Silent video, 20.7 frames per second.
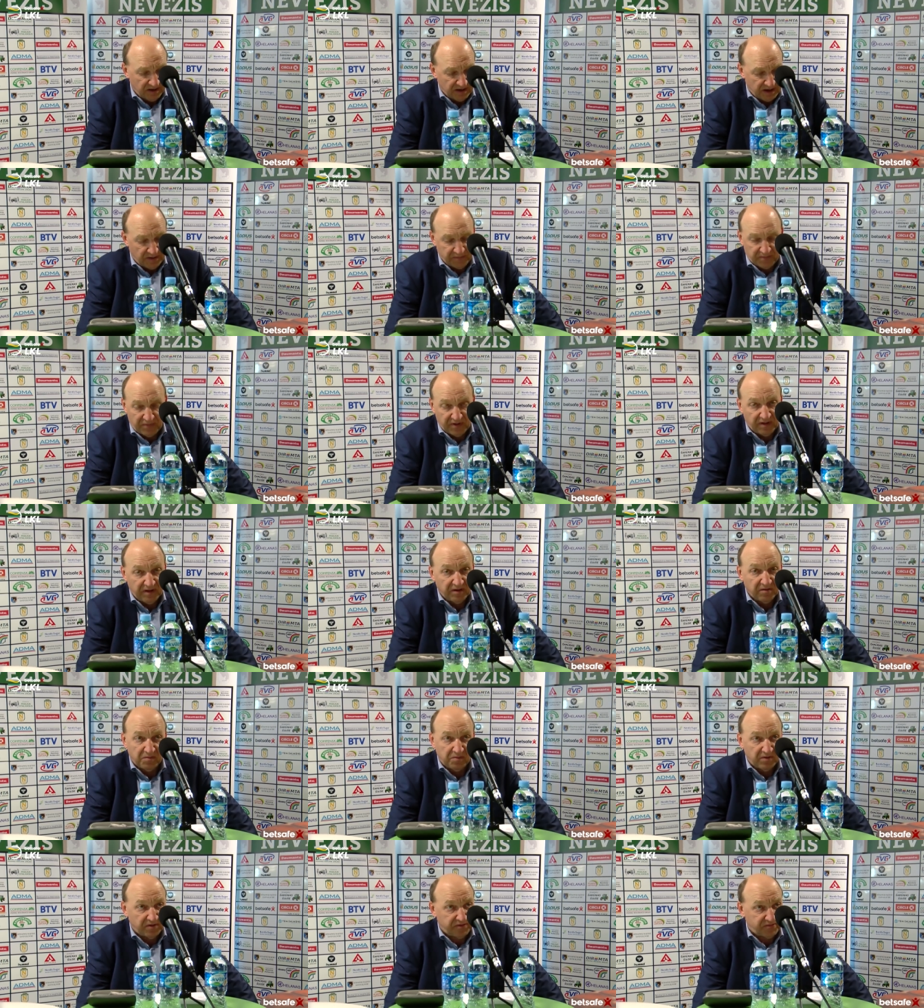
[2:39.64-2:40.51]

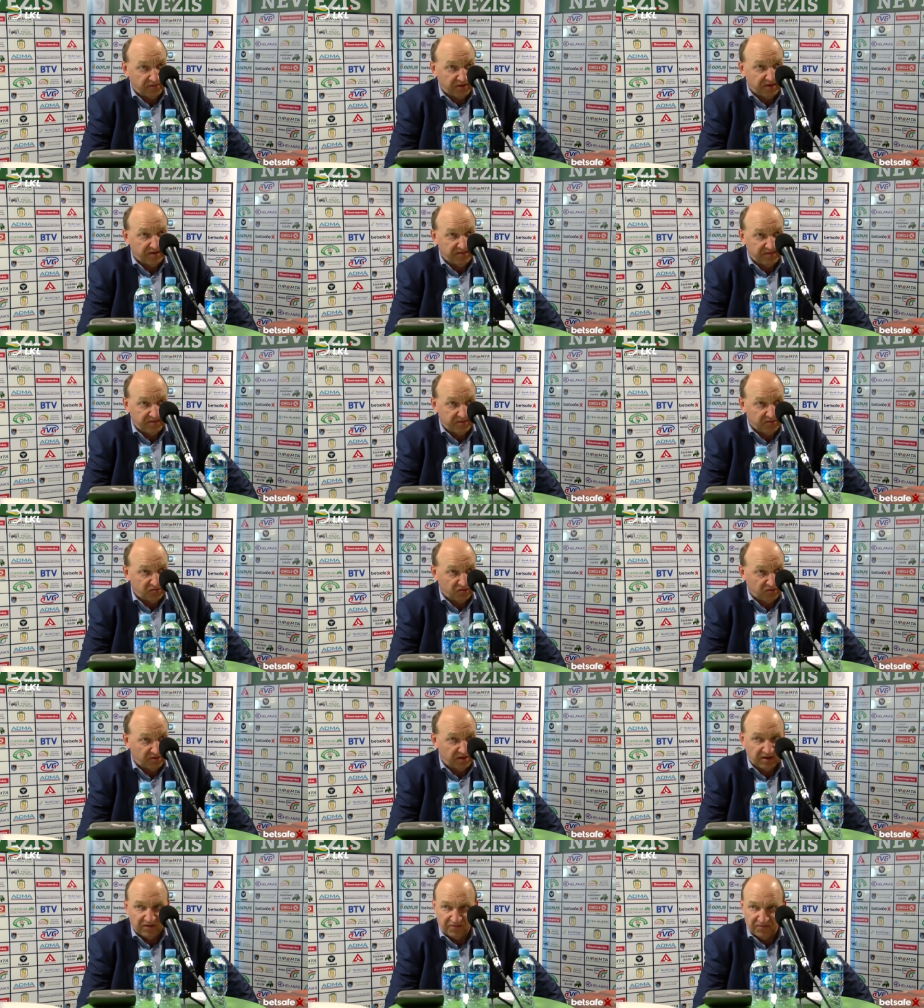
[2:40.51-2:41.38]
unbelievable threes,
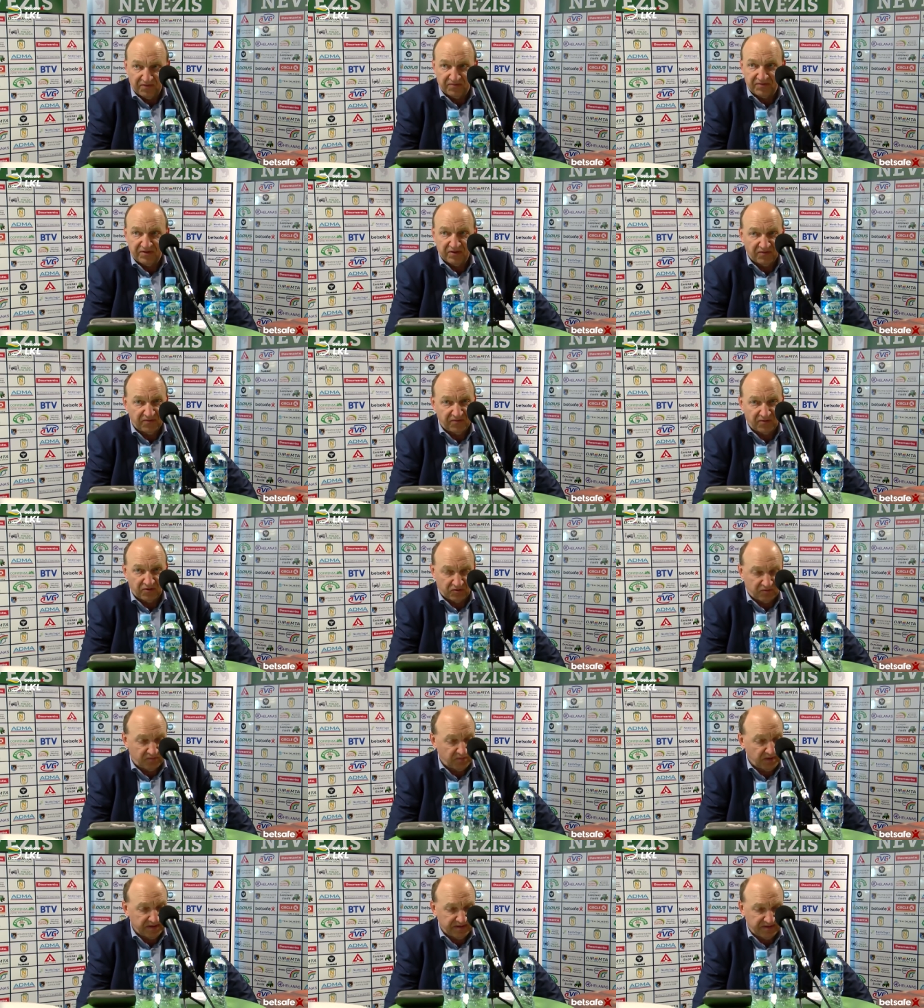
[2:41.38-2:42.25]
shooting fifteen for
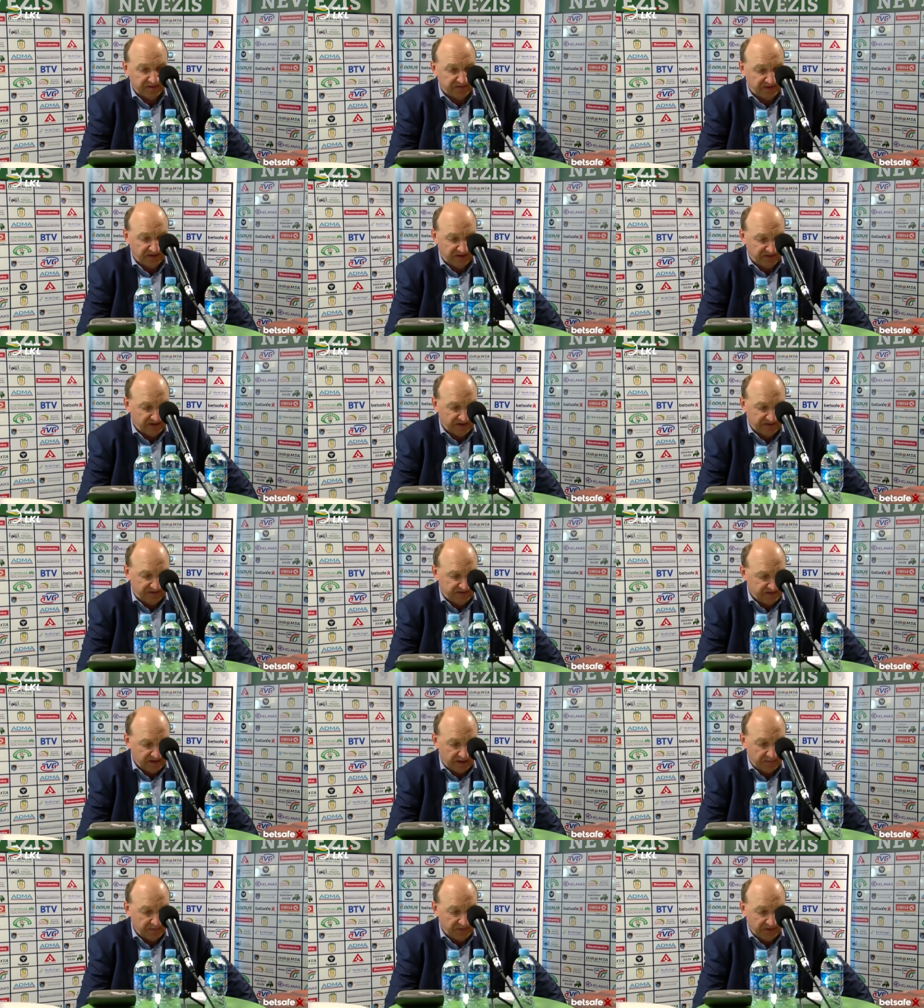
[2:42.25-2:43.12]
twenty-six,
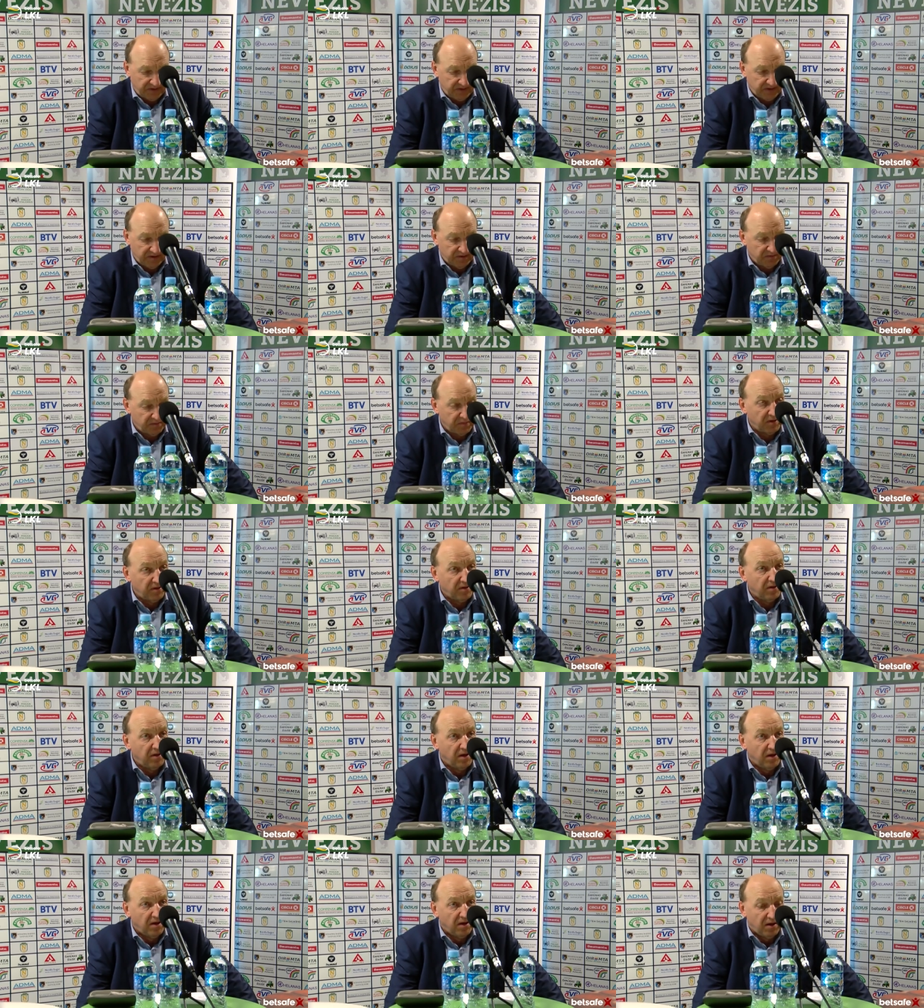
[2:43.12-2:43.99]
that's unbelievable.